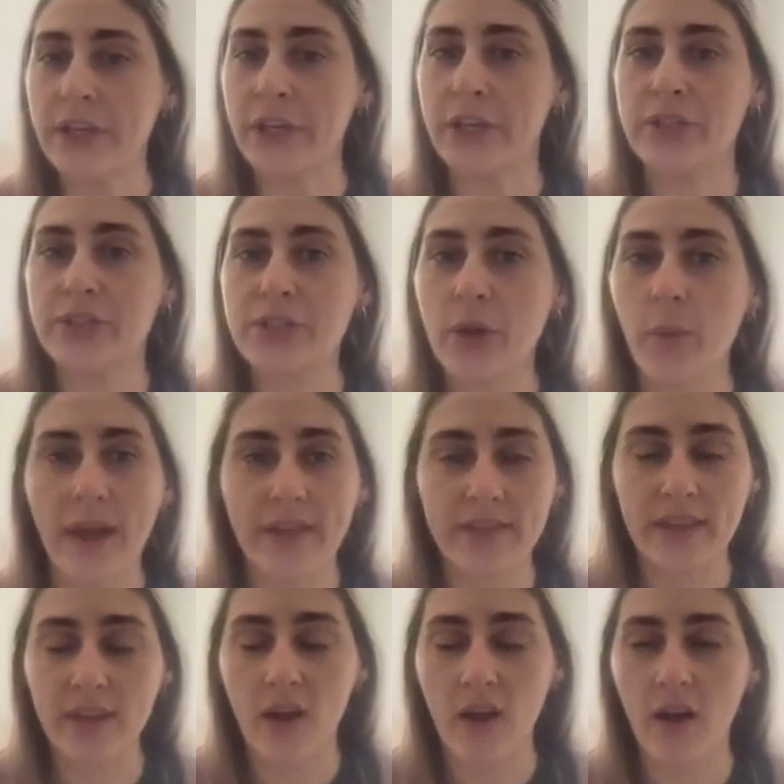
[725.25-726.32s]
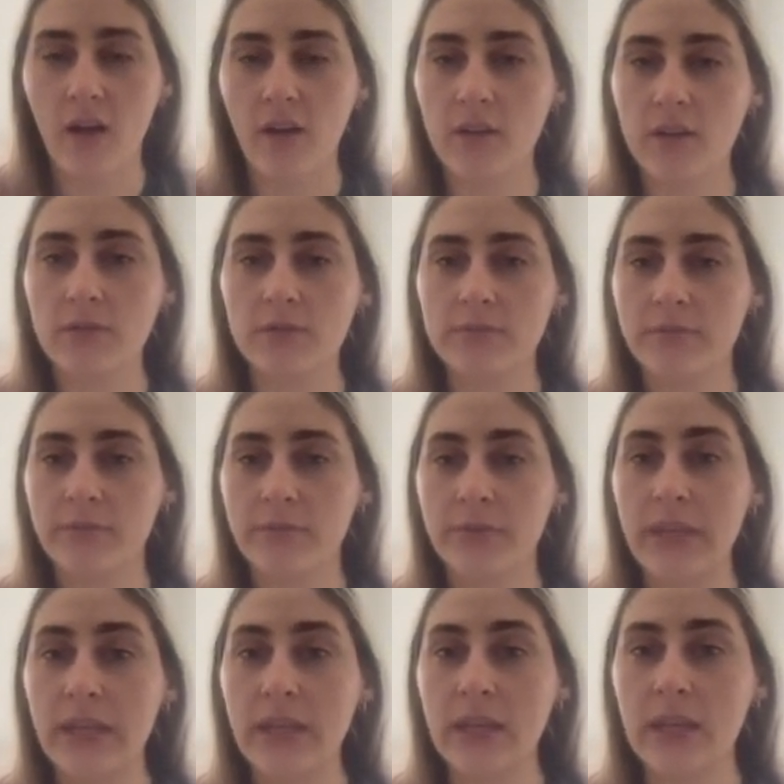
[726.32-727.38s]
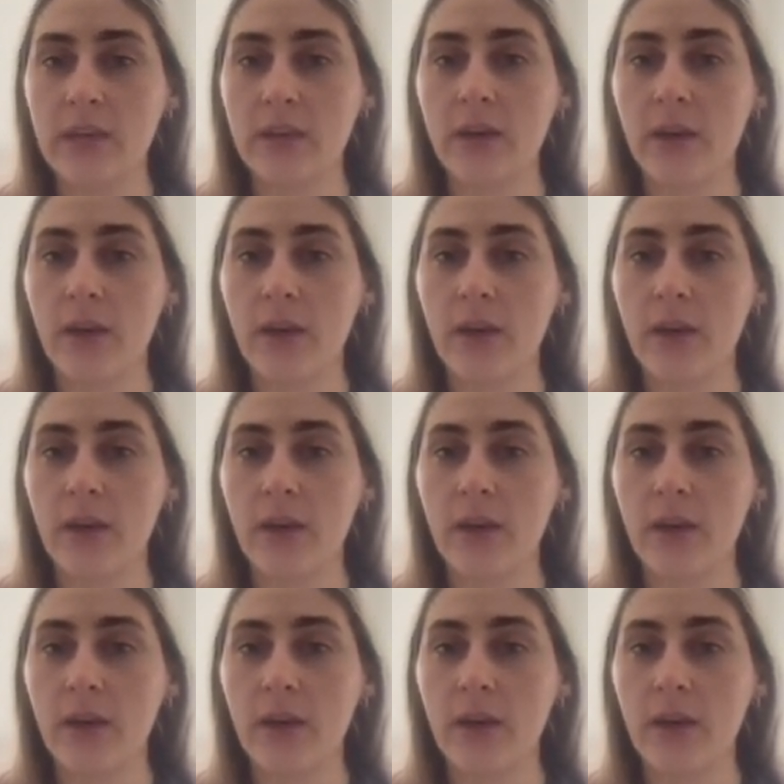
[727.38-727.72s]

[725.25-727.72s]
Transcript: So I think all the